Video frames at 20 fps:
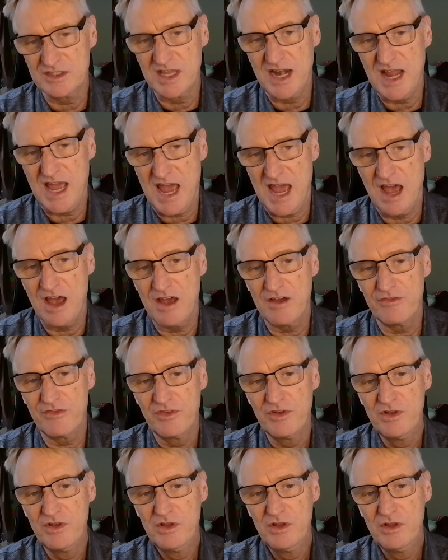that have
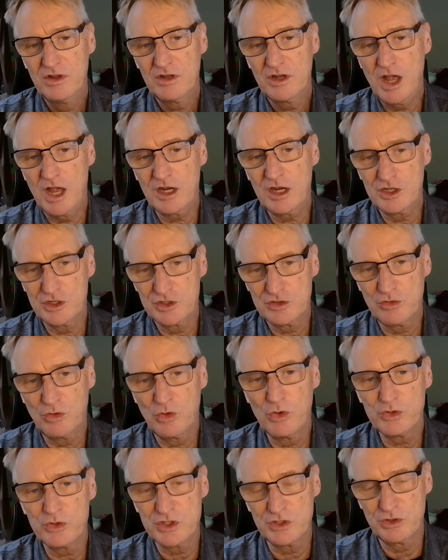a
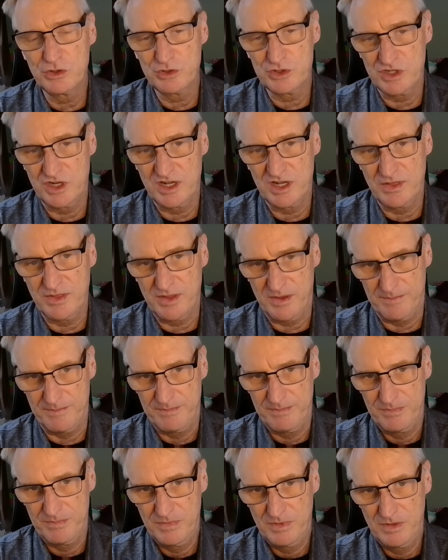control solution in them